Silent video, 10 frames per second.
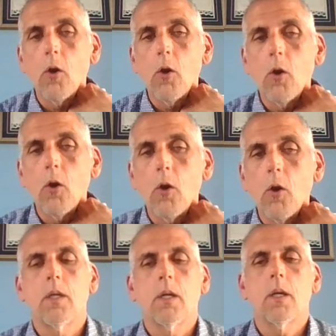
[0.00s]
that this
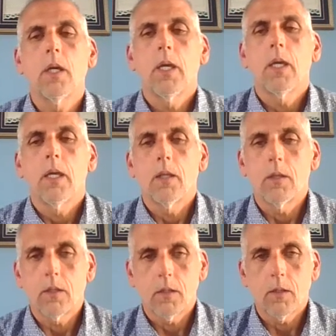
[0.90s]
would,
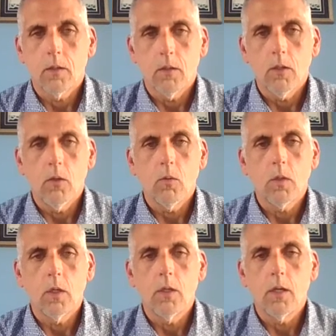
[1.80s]
you
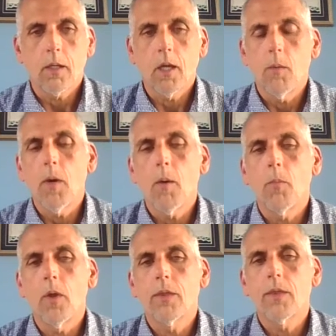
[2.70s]
could come up
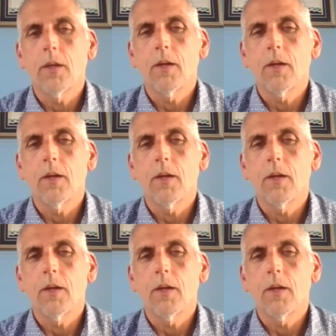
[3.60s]
with